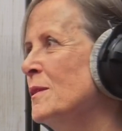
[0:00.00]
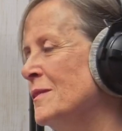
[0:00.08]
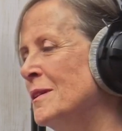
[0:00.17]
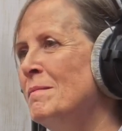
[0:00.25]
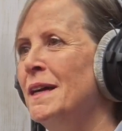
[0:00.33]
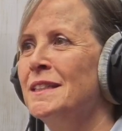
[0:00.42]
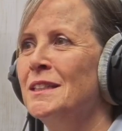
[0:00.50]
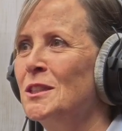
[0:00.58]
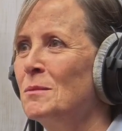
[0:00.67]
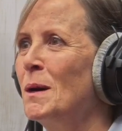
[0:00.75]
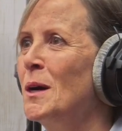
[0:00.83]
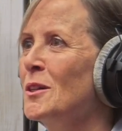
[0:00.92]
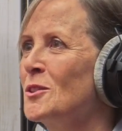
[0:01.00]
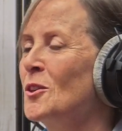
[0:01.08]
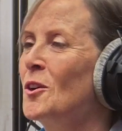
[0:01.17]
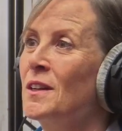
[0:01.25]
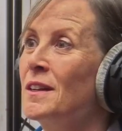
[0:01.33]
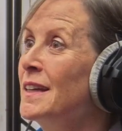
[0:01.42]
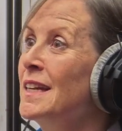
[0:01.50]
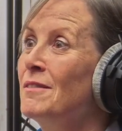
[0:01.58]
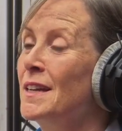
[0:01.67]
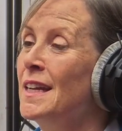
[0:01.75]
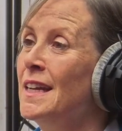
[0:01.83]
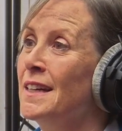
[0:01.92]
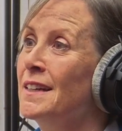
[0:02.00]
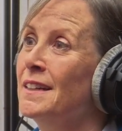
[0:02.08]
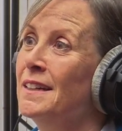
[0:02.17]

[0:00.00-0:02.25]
a message is passed on and I never hear.